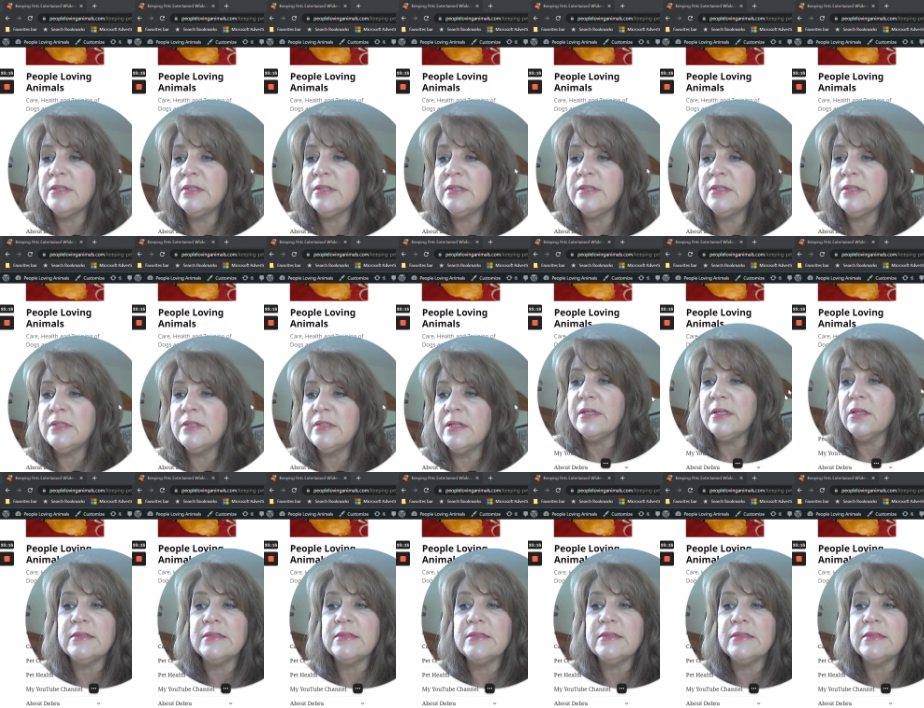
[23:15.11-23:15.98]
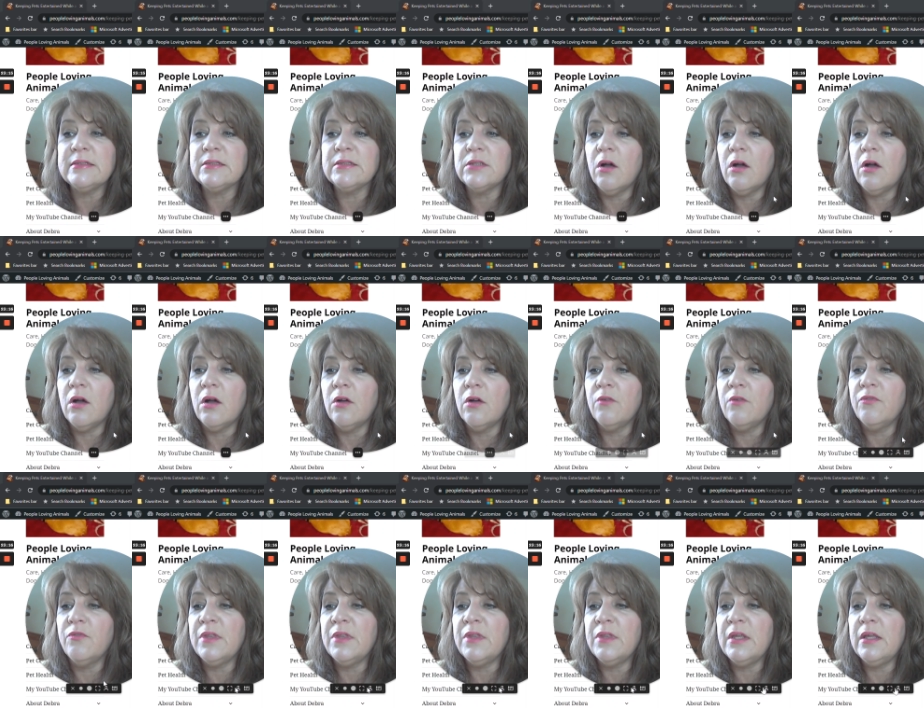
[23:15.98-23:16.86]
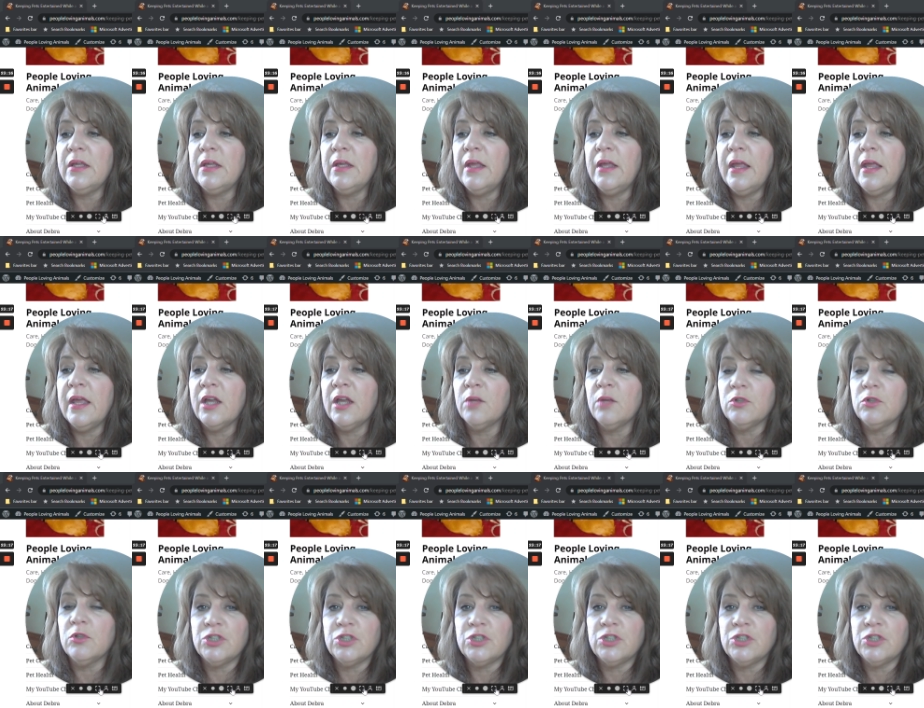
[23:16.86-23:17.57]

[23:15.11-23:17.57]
you'll see a list of the animal